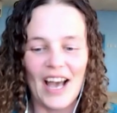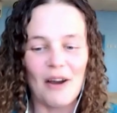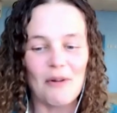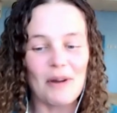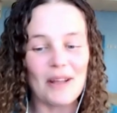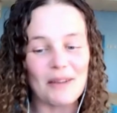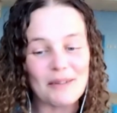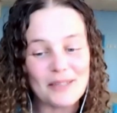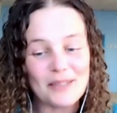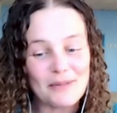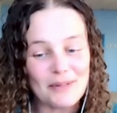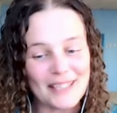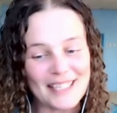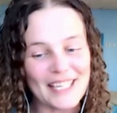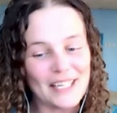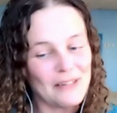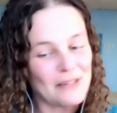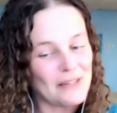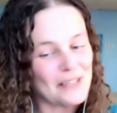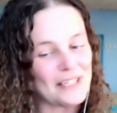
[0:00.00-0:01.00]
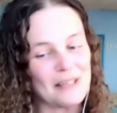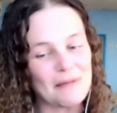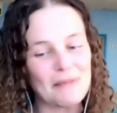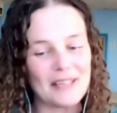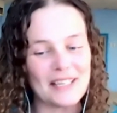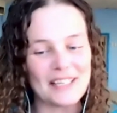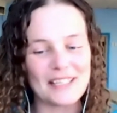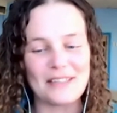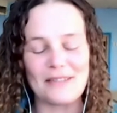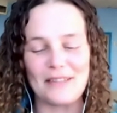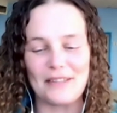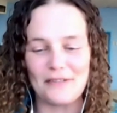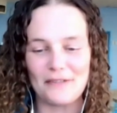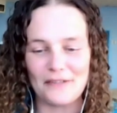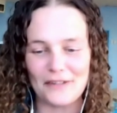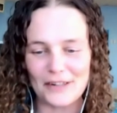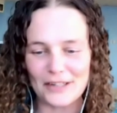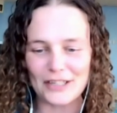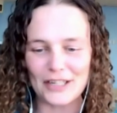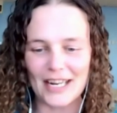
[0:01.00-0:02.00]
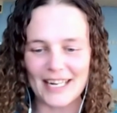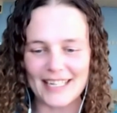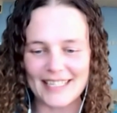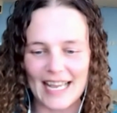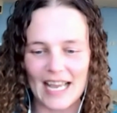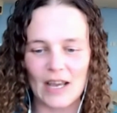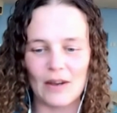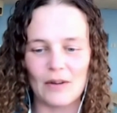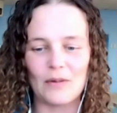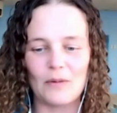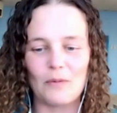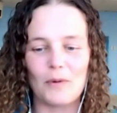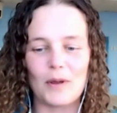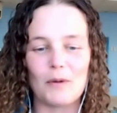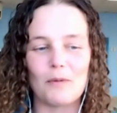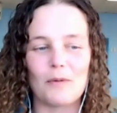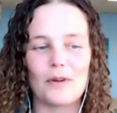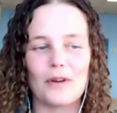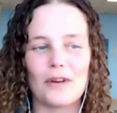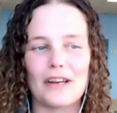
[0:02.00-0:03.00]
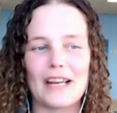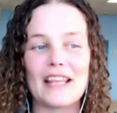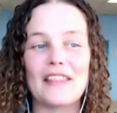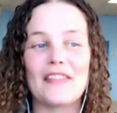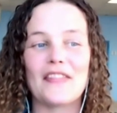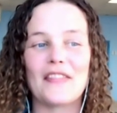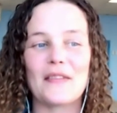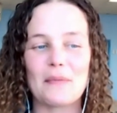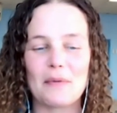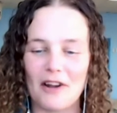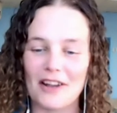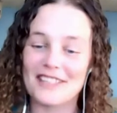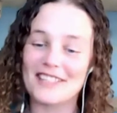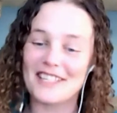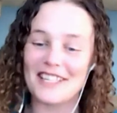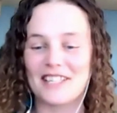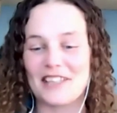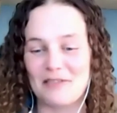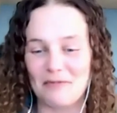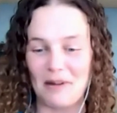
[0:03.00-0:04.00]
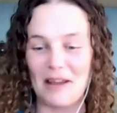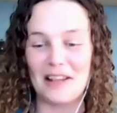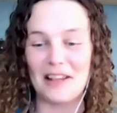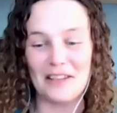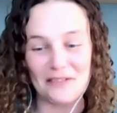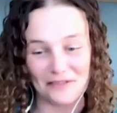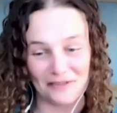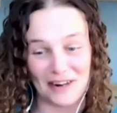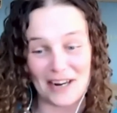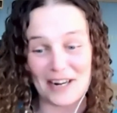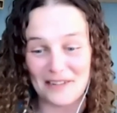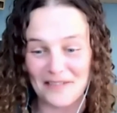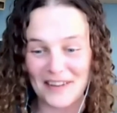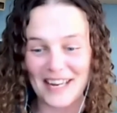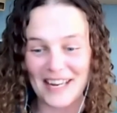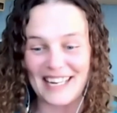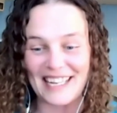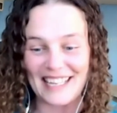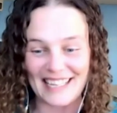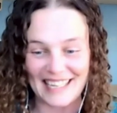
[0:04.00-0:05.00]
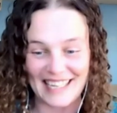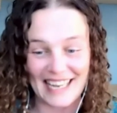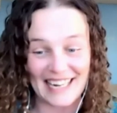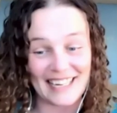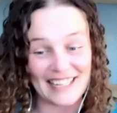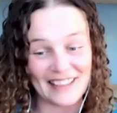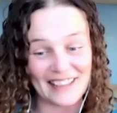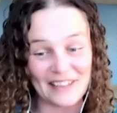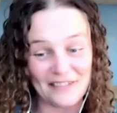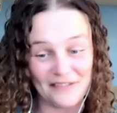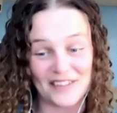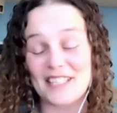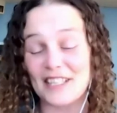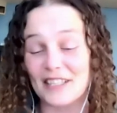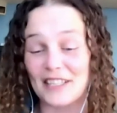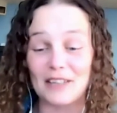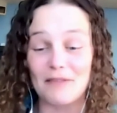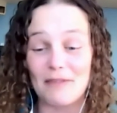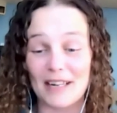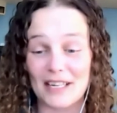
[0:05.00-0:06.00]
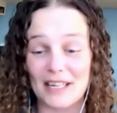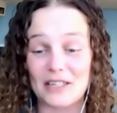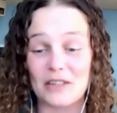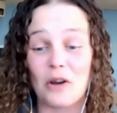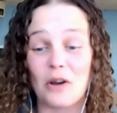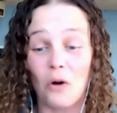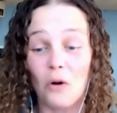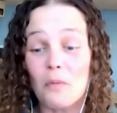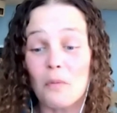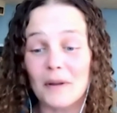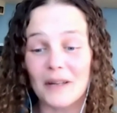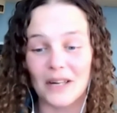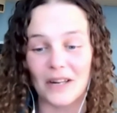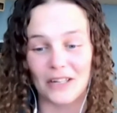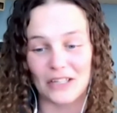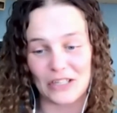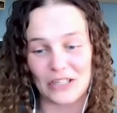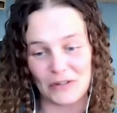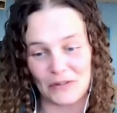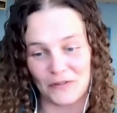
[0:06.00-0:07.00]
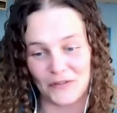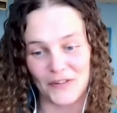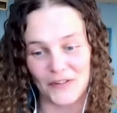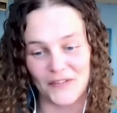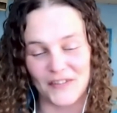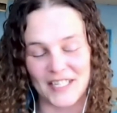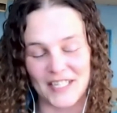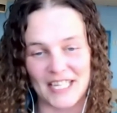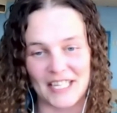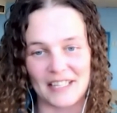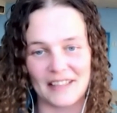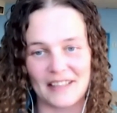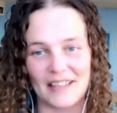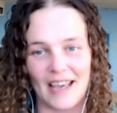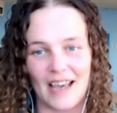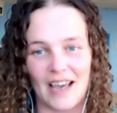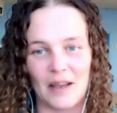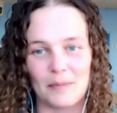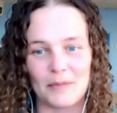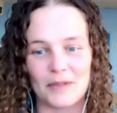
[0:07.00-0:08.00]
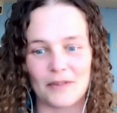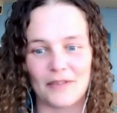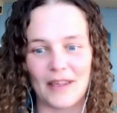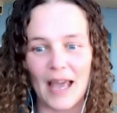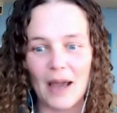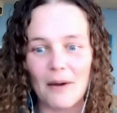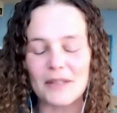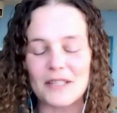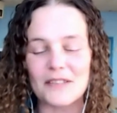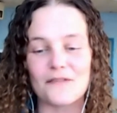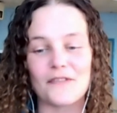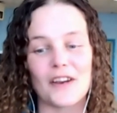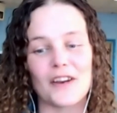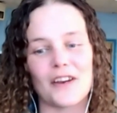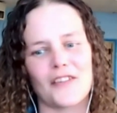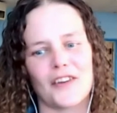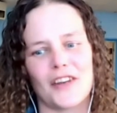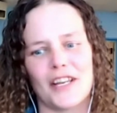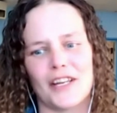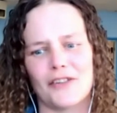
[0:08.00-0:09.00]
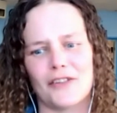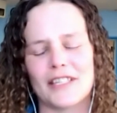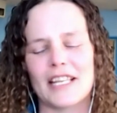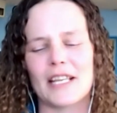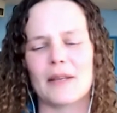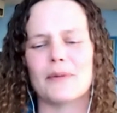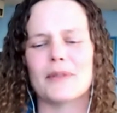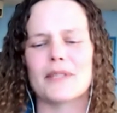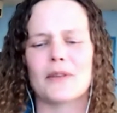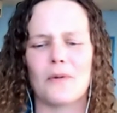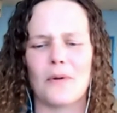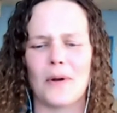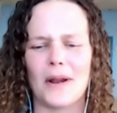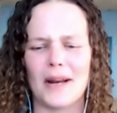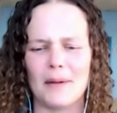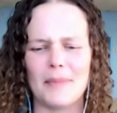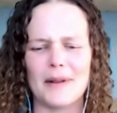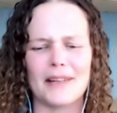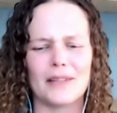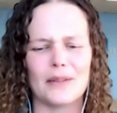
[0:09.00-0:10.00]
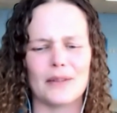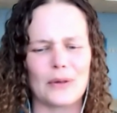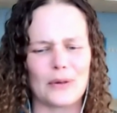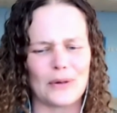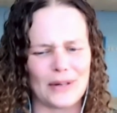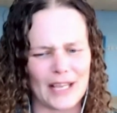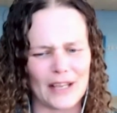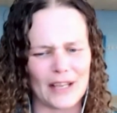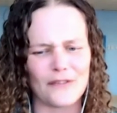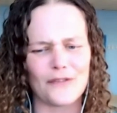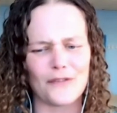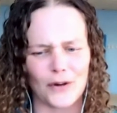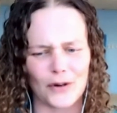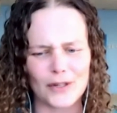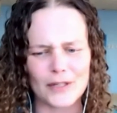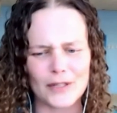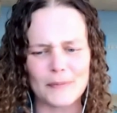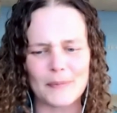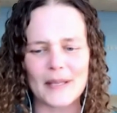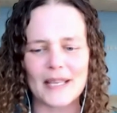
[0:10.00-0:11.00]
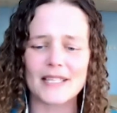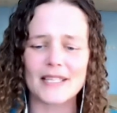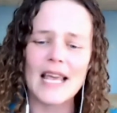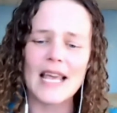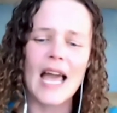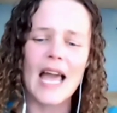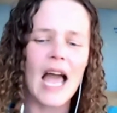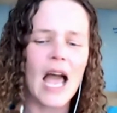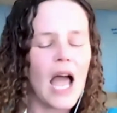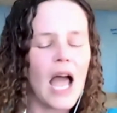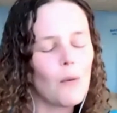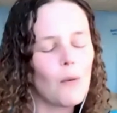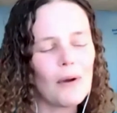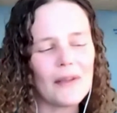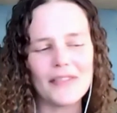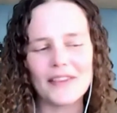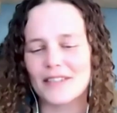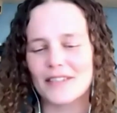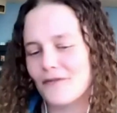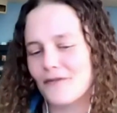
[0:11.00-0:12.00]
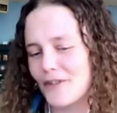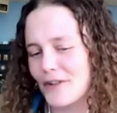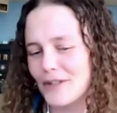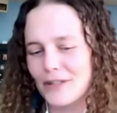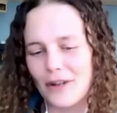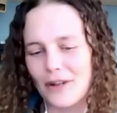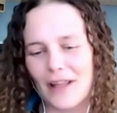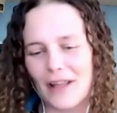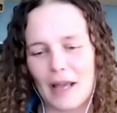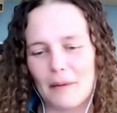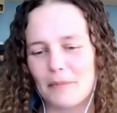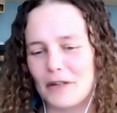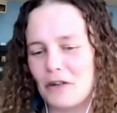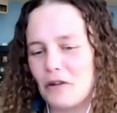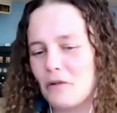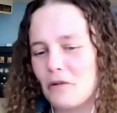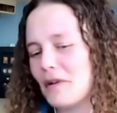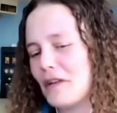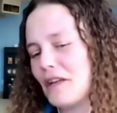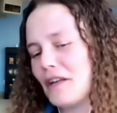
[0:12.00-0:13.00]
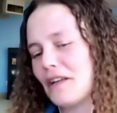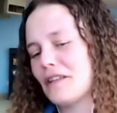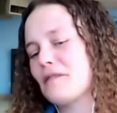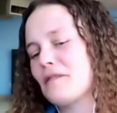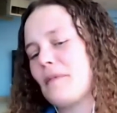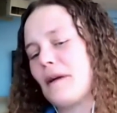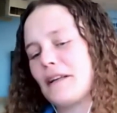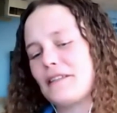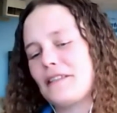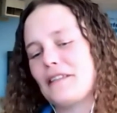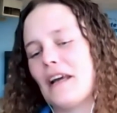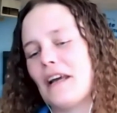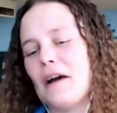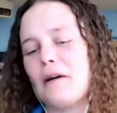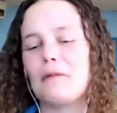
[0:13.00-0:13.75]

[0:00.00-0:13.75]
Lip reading: Well, it was really interesting because during the first shutdown, we were in the process as well of renovating and getting the facility ready to open on June 15th. So that was very, very interesting. It was quite a bit of learning at first because when this first all happened, nobody expected how